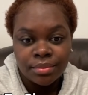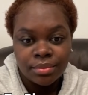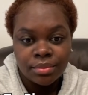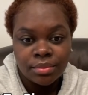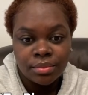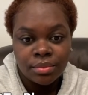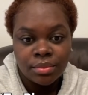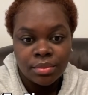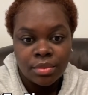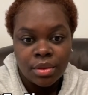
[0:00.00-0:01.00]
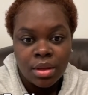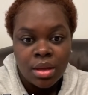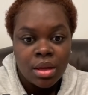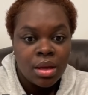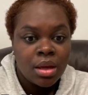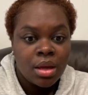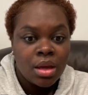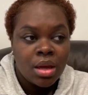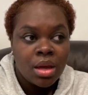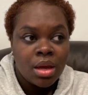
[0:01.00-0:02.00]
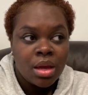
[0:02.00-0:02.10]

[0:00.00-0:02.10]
Nobody speaks.